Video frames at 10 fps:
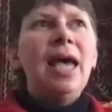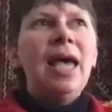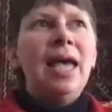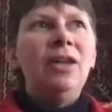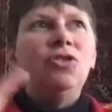
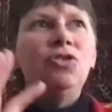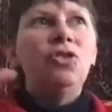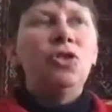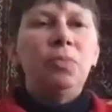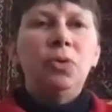And
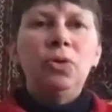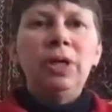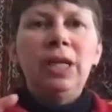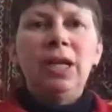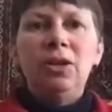you're
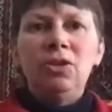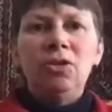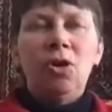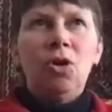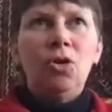pulling in
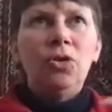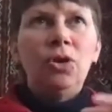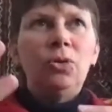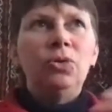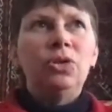all
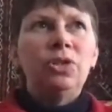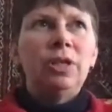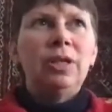those